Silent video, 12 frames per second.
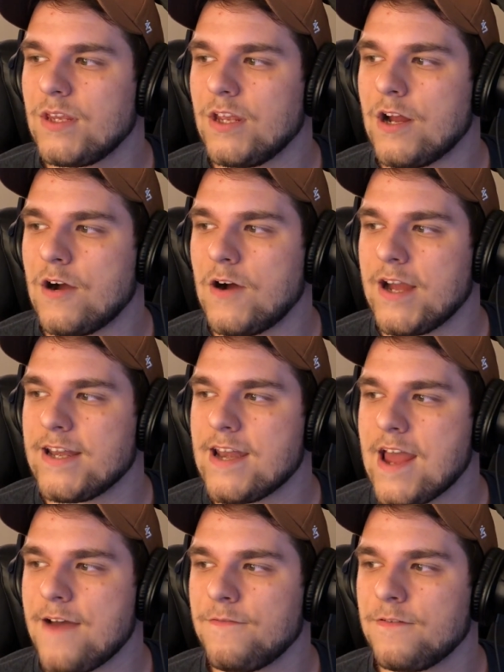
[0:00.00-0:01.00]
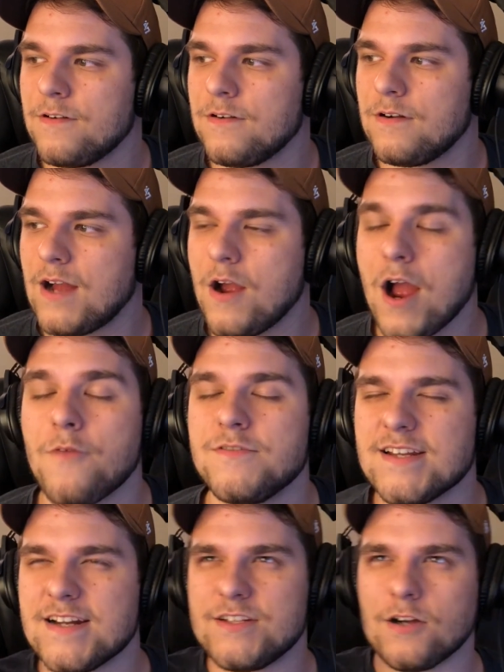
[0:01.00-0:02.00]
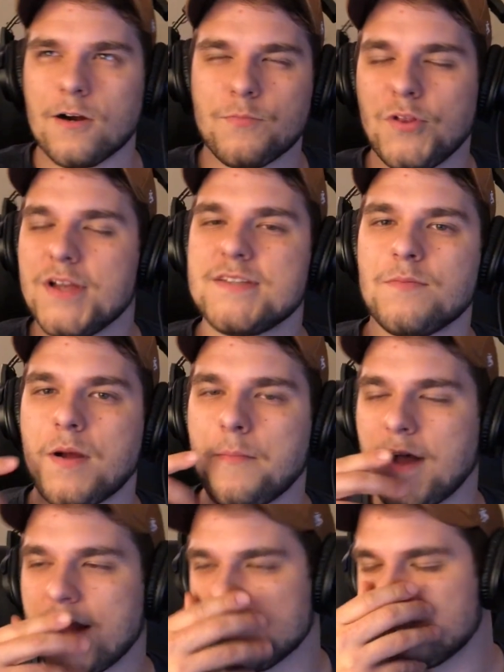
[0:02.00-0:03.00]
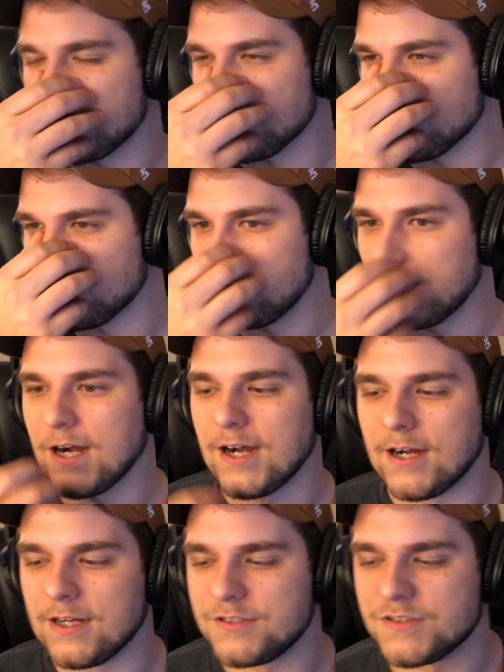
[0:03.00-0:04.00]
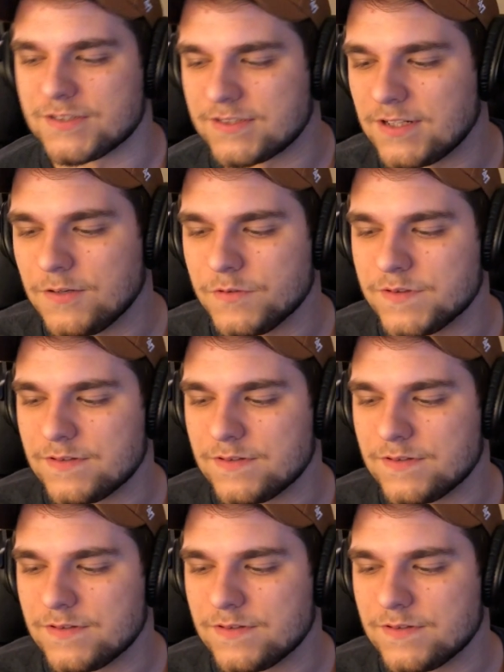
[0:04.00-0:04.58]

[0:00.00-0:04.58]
I was in a dark place in my mind too. It